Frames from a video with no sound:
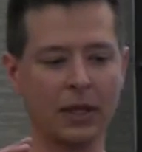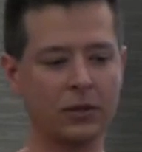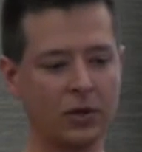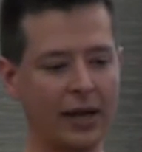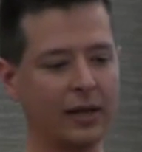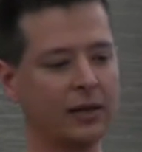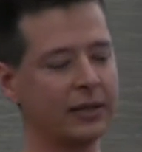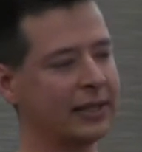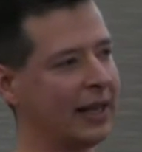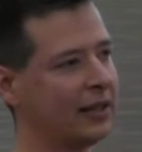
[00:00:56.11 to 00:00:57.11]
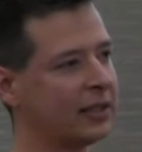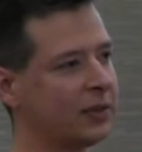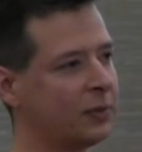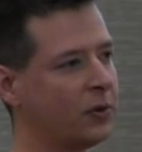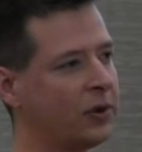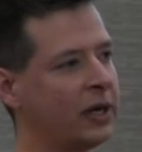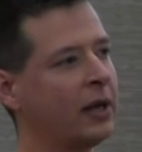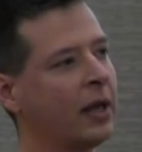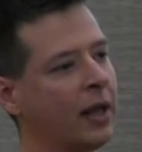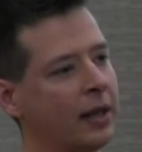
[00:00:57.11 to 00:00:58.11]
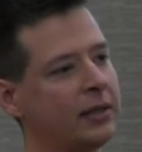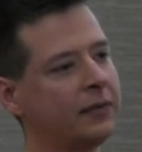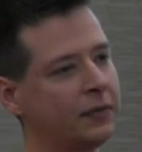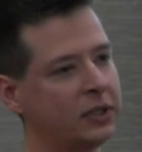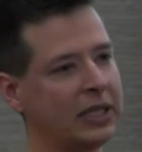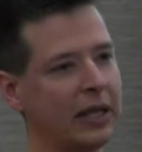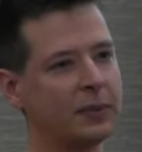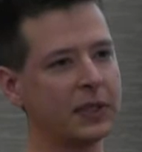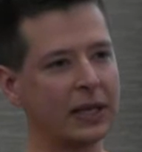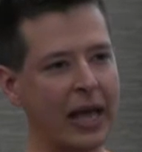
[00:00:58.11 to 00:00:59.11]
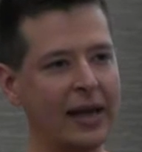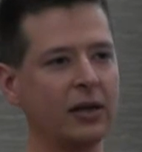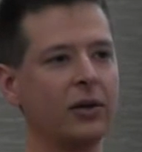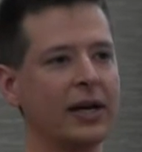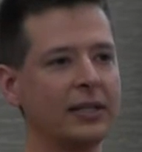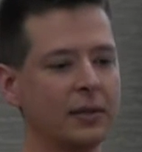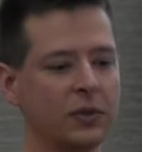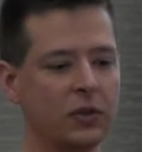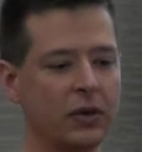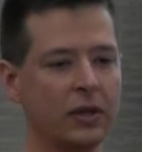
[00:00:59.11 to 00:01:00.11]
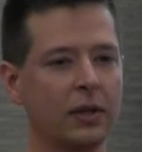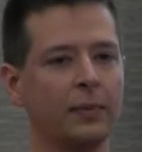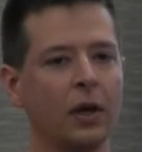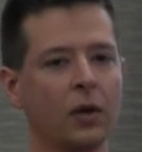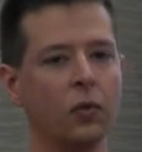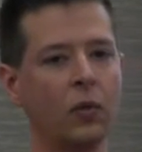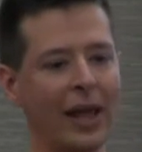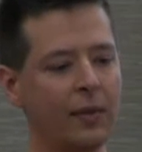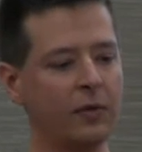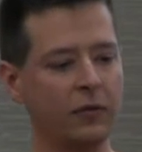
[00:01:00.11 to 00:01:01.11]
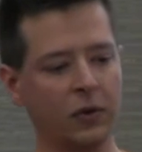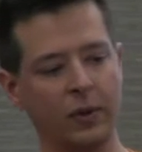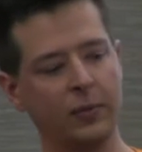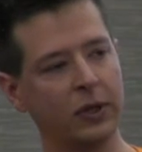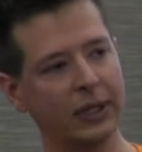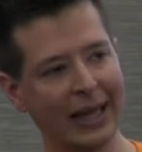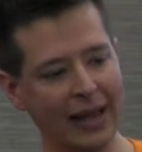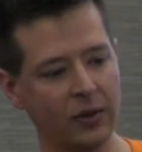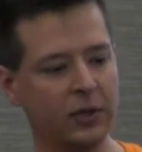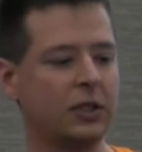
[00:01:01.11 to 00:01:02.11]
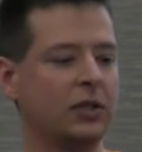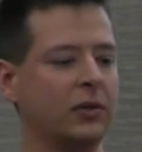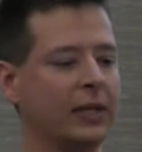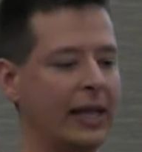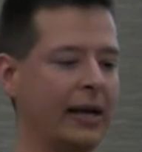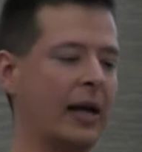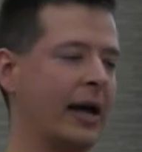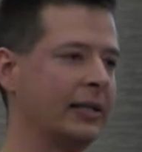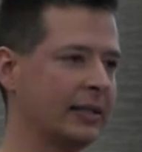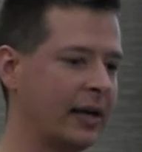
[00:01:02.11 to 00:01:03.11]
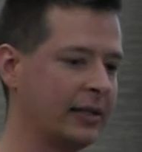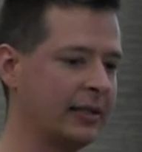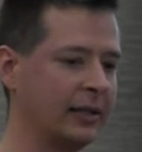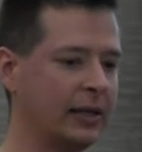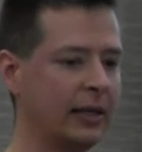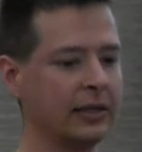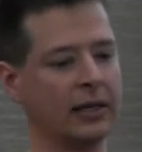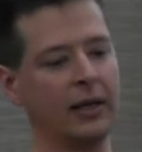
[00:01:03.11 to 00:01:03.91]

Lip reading: triangles and explore different shapes, categorize them, sort them, way before we put language to it like isosceles,